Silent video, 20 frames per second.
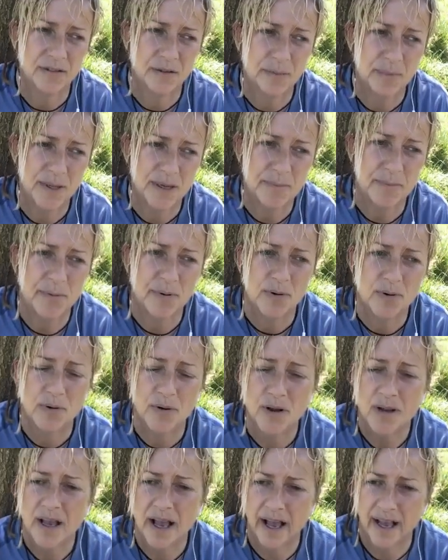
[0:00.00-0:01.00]
to people
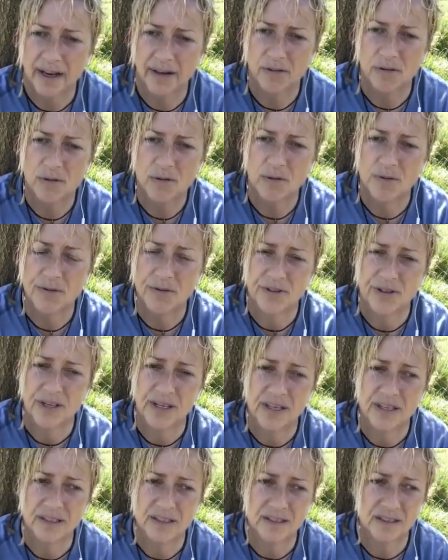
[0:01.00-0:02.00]
and all
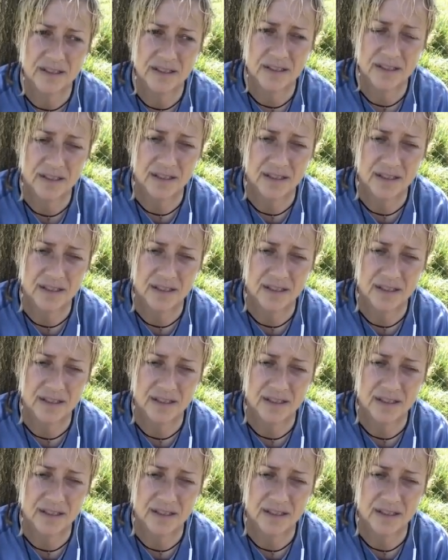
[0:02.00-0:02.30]
things